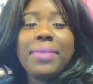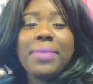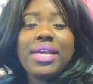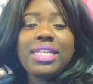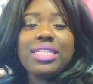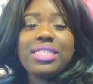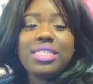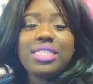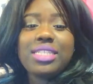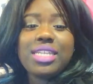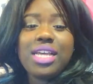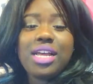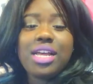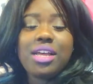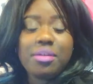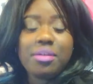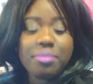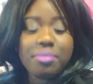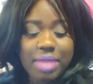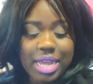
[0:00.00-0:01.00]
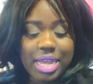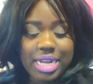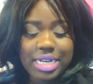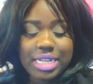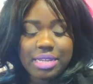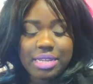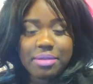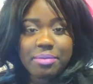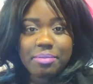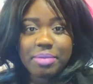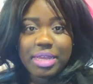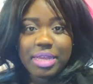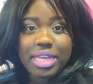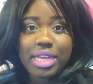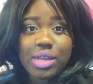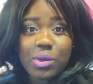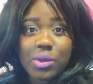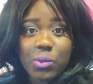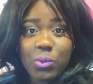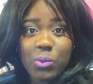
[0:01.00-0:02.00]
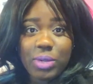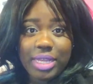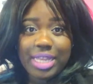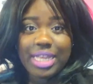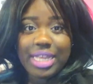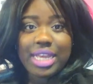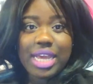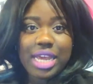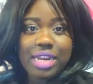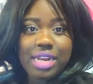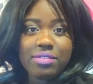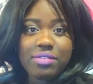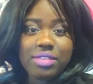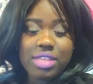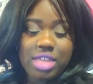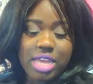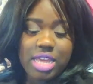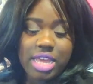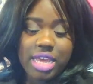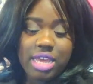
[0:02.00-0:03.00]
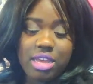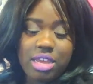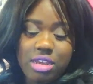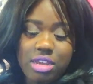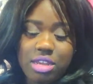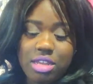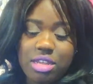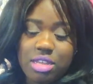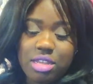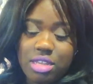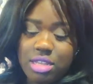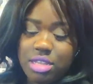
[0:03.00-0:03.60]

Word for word: But um, I did make a wig out of the hair.